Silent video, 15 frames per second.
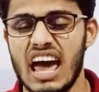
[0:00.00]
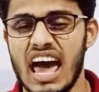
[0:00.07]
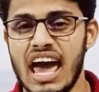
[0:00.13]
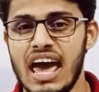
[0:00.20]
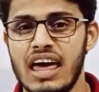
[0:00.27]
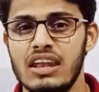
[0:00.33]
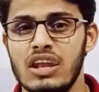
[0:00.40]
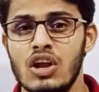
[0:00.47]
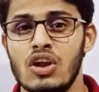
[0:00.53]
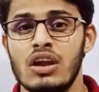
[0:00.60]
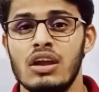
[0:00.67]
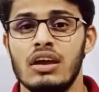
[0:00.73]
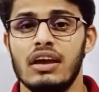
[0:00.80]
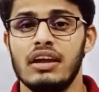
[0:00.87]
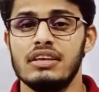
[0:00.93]
and
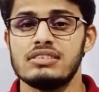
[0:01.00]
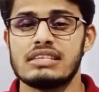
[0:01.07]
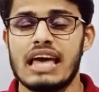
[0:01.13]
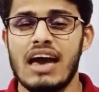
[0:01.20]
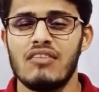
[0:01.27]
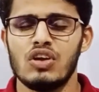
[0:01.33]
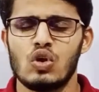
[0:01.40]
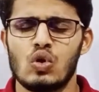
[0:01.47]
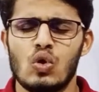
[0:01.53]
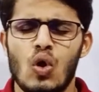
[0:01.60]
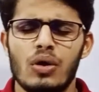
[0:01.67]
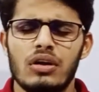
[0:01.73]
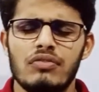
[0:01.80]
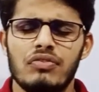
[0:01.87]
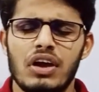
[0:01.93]
it is having a
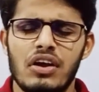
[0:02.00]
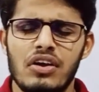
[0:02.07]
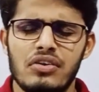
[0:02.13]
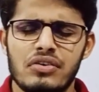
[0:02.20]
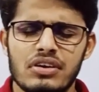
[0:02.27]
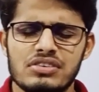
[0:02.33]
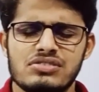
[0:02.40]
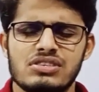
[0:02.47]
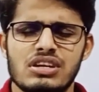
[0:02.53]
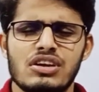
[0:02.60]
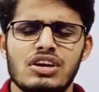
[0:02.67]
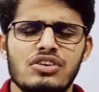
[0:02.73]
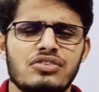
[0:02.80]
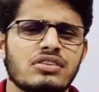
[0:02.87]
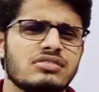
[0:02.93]
lot of
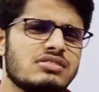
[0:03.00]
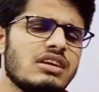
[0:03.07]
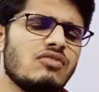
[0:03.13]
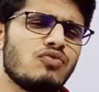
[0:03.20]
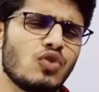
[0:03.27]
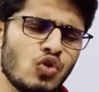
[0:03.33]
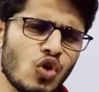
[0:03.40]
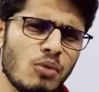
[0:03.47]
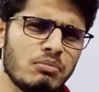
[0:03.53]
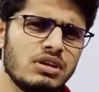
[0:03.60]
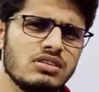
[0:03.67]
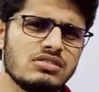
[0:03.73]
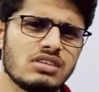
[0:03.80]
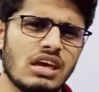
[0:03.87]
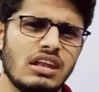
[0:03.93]
interesting
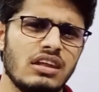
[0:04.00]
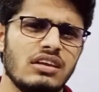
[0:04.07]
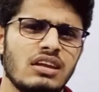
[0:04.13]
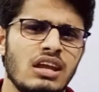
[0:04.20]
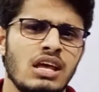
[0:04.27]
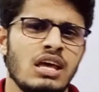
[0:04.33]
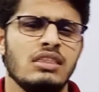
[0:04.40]
phenomena in it.